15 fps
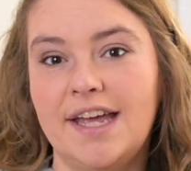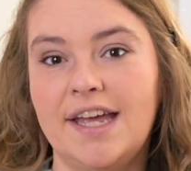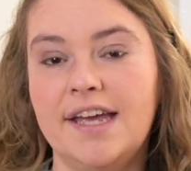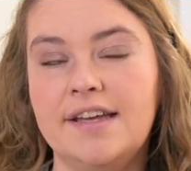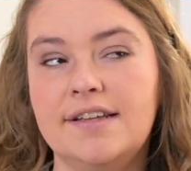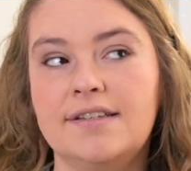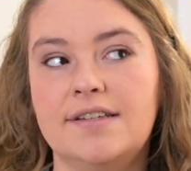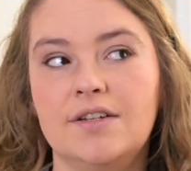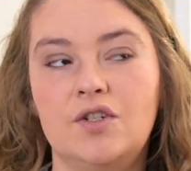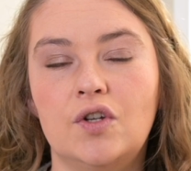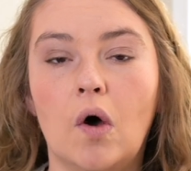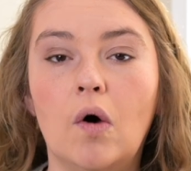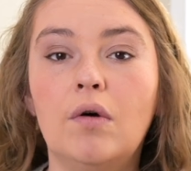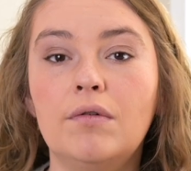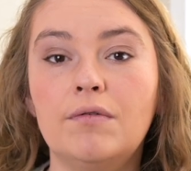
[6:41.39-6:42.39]
is
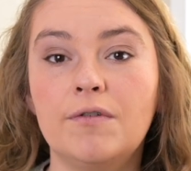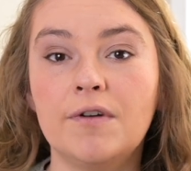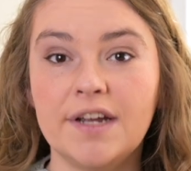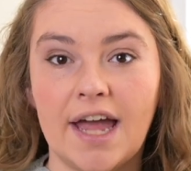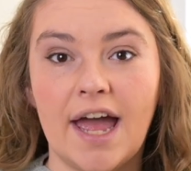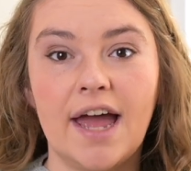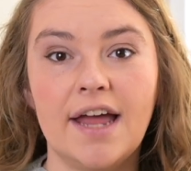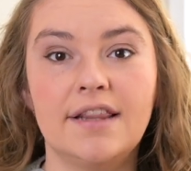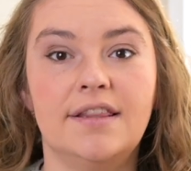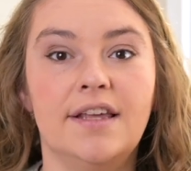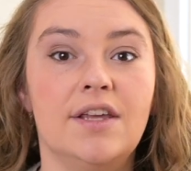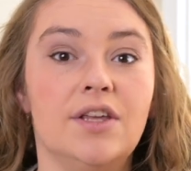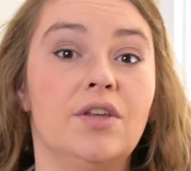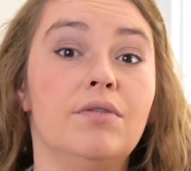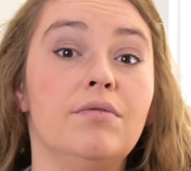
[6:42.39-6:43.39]
don't forget
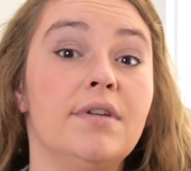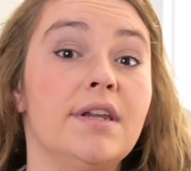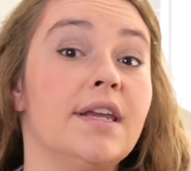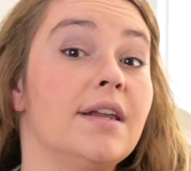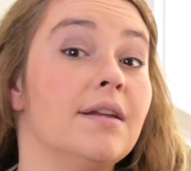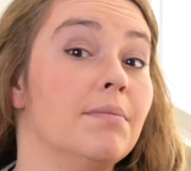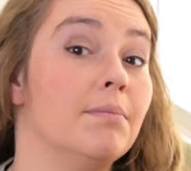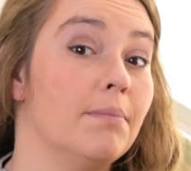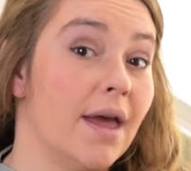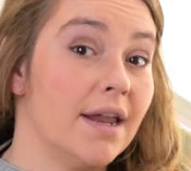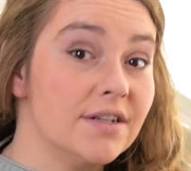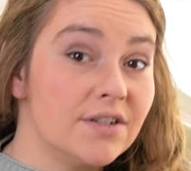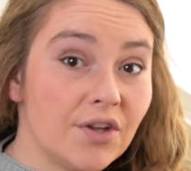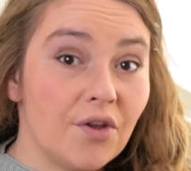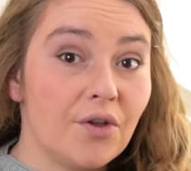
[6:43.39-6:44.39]
that you need
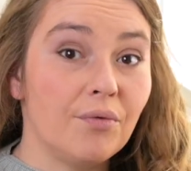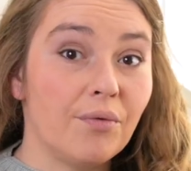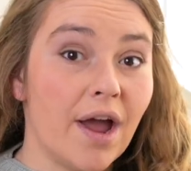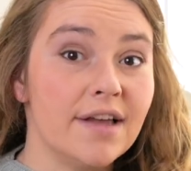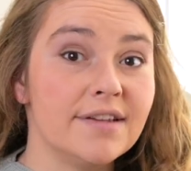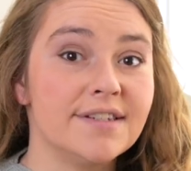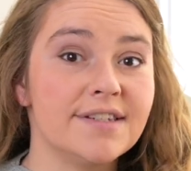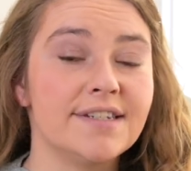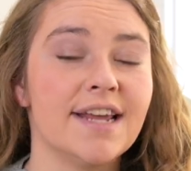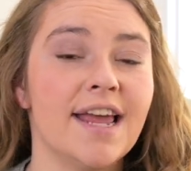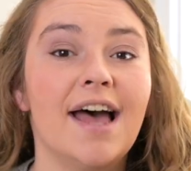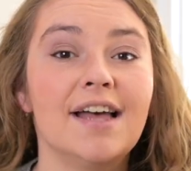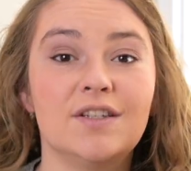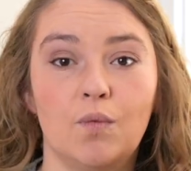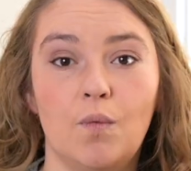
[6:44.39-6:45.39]
mental rest
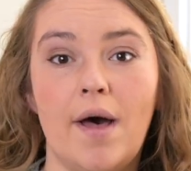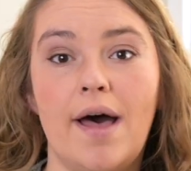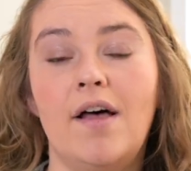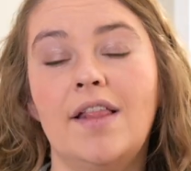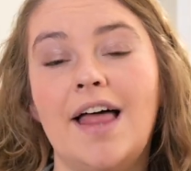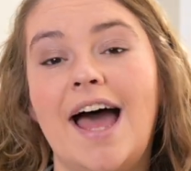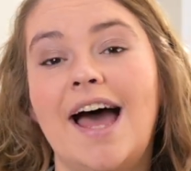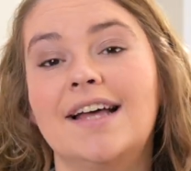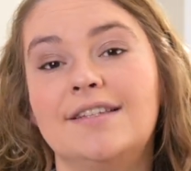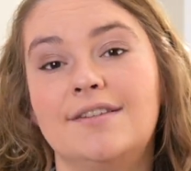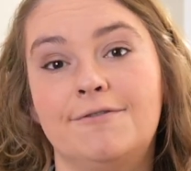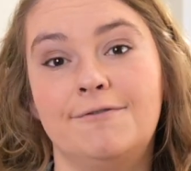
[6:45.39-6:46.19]
as well as